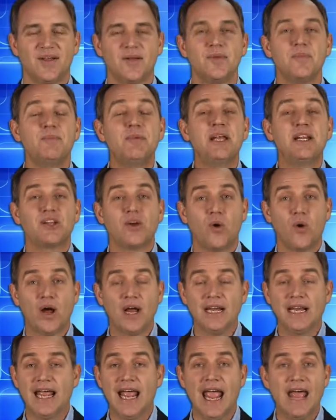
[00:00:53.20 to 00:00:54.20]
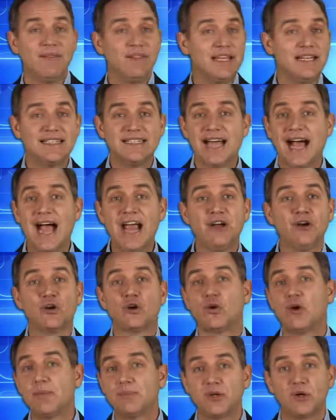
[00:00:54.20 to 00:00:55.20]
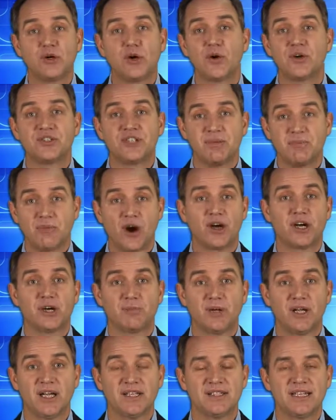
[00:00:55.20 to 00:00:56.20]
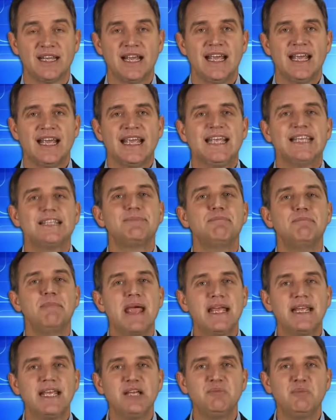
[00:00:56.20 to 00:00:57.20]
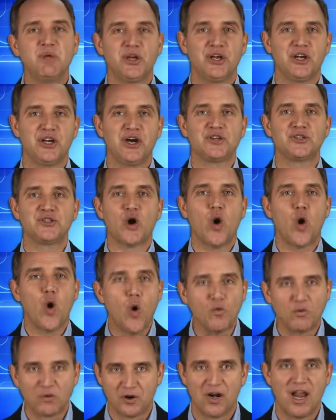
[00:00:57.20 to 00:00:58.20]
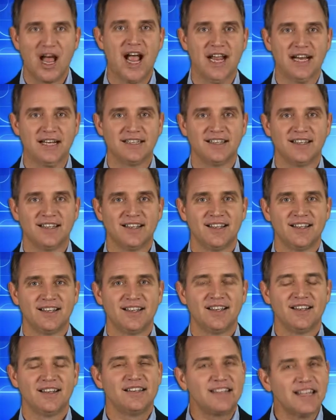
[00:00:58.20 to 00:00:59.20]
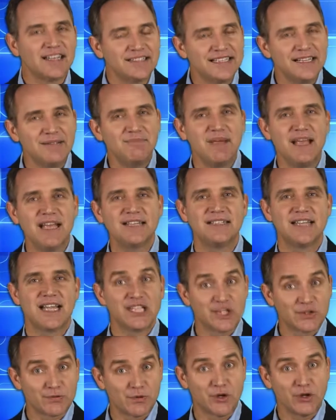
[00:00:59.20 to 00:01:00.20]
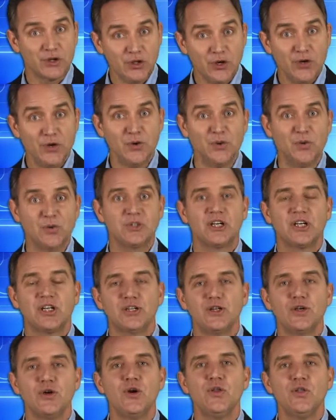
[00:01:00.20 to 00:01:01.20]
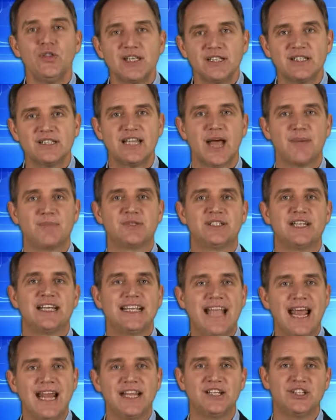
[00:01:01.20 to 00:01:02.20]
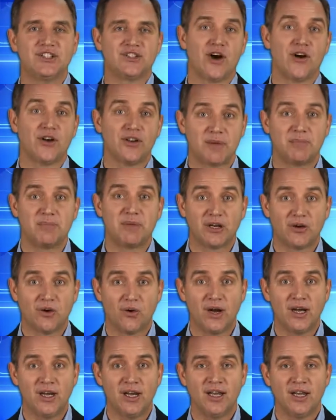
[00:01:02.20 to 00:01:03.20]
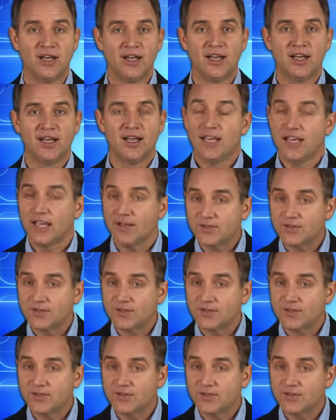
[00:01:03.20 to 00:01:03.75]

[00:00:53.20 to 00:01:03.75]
Bitcoin and the entire cryptocurrency marketplace is making millionaires overnight. Does it make sense for you to learn the steps to getting started in Bitcoin? If